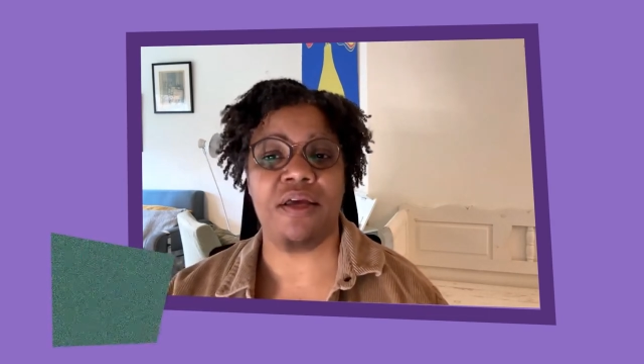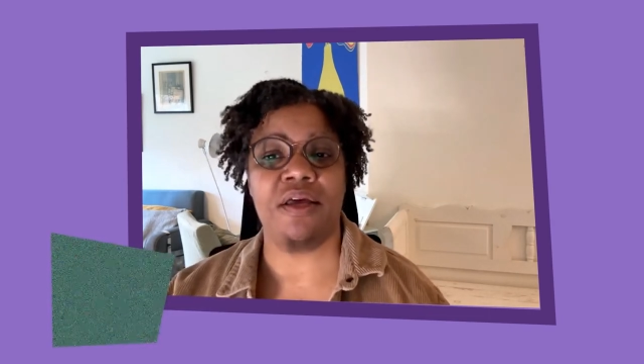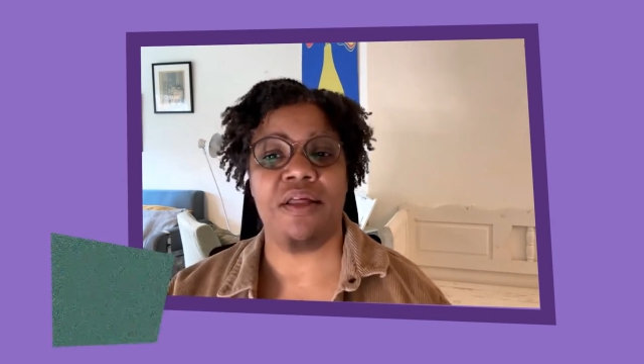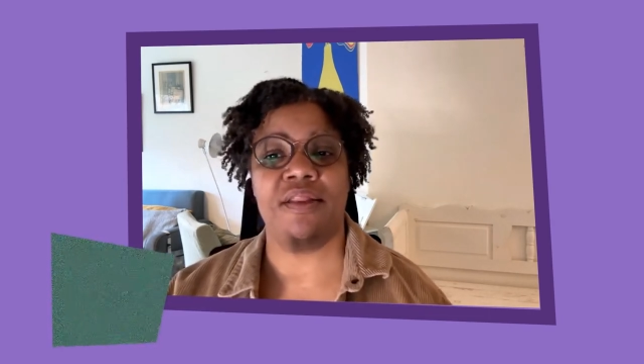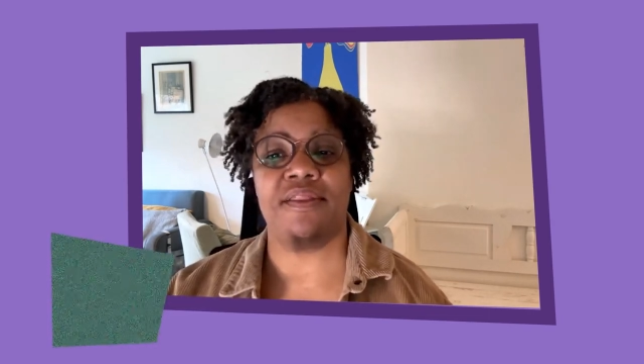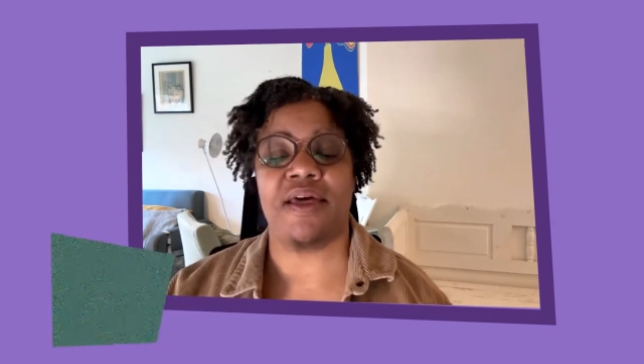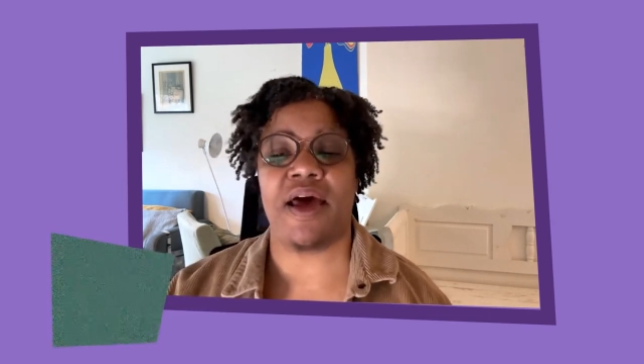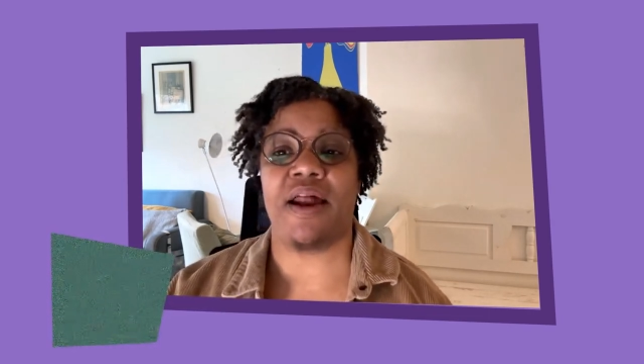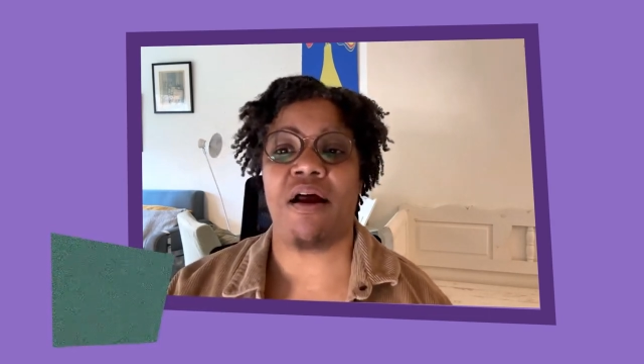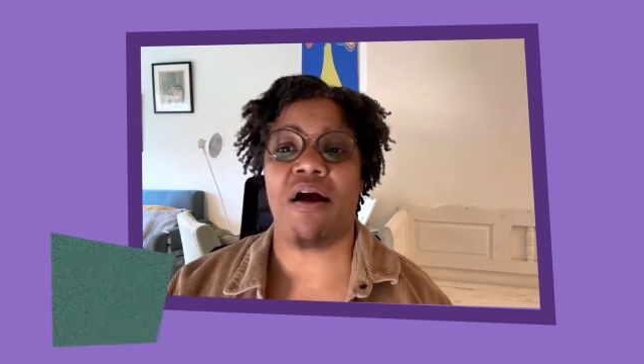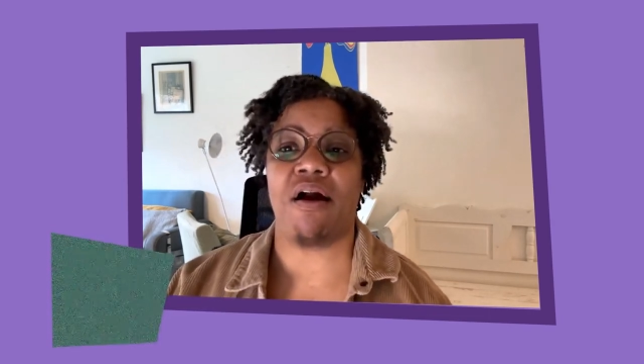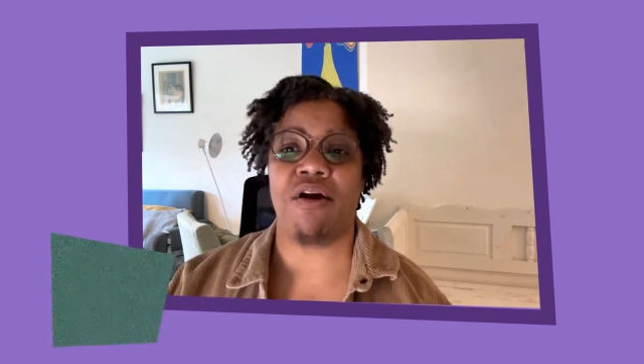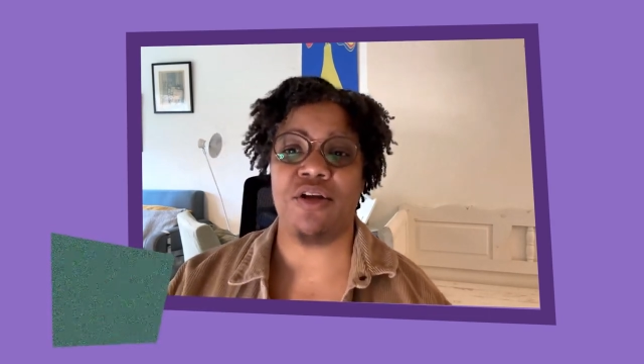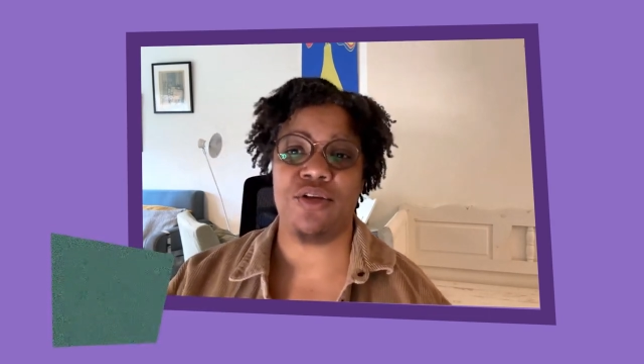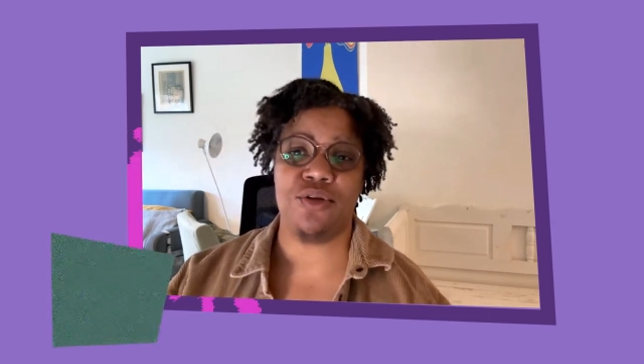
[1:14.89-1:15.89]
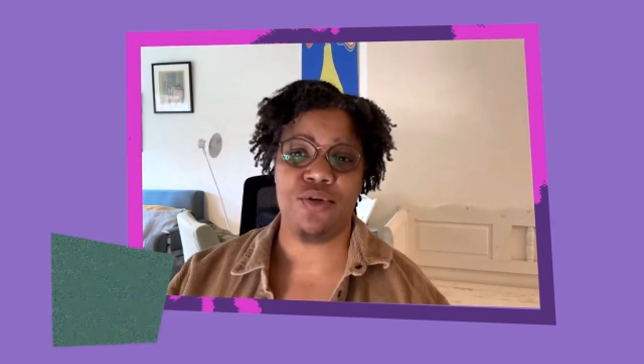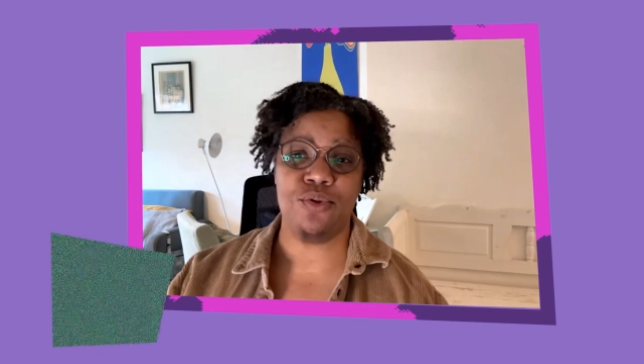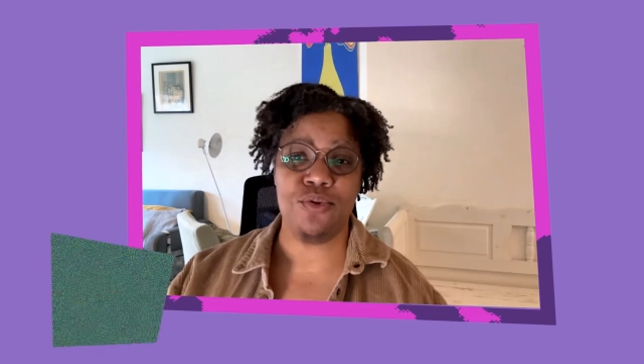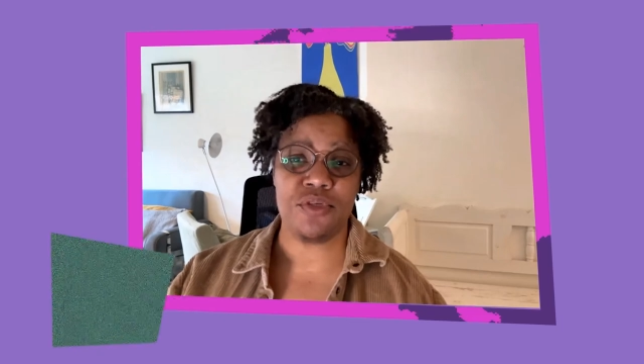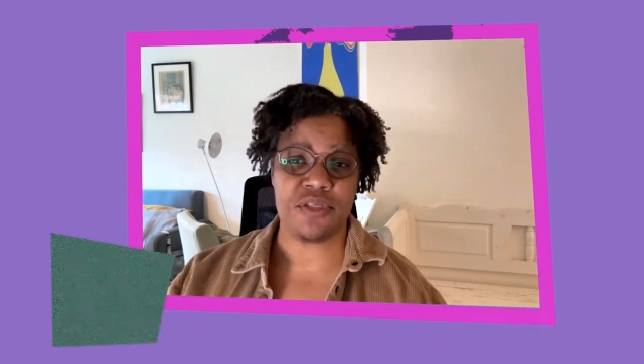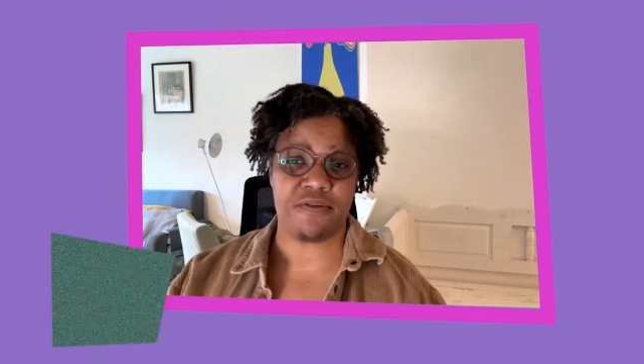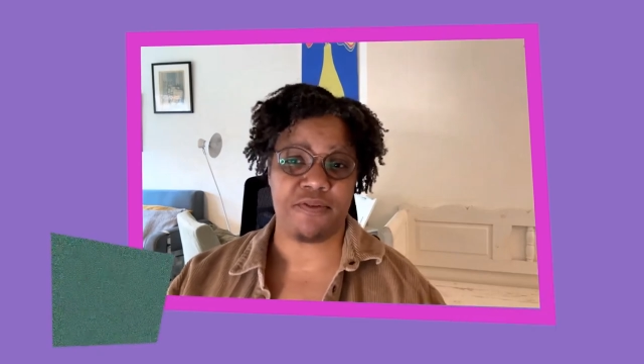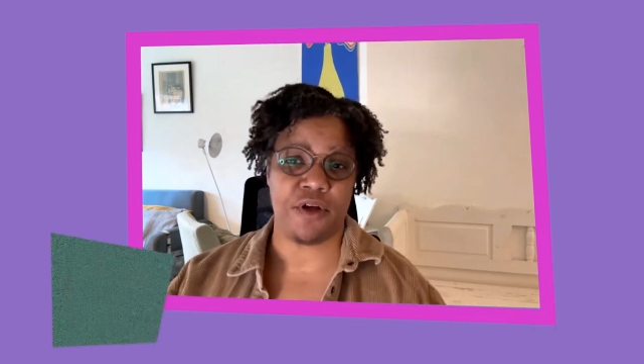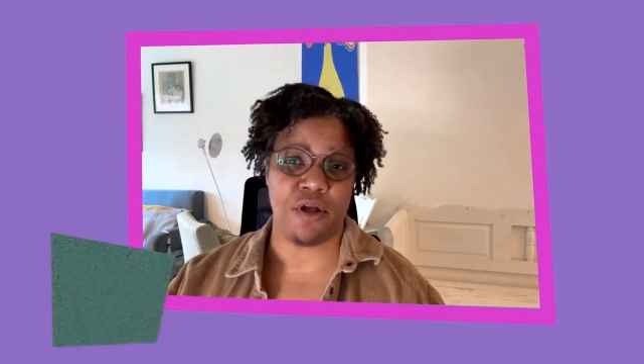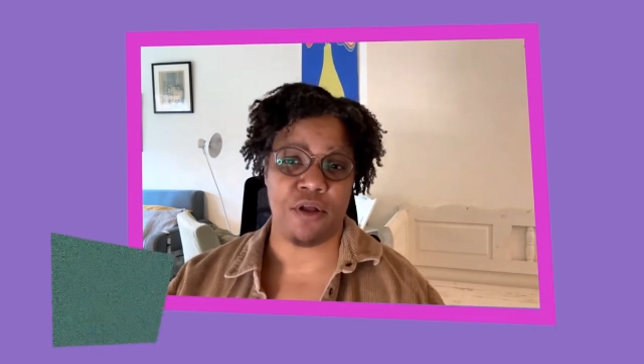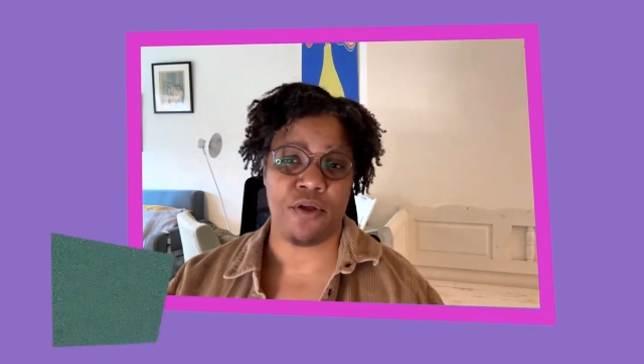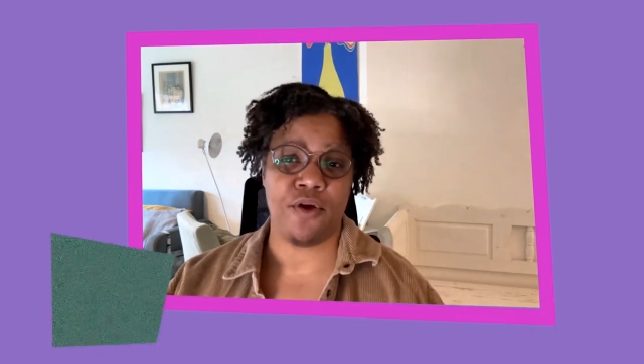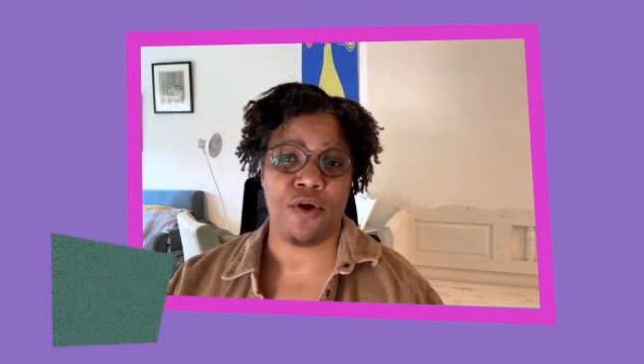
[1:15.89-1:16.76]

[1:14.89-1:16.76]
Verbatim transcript: that are useful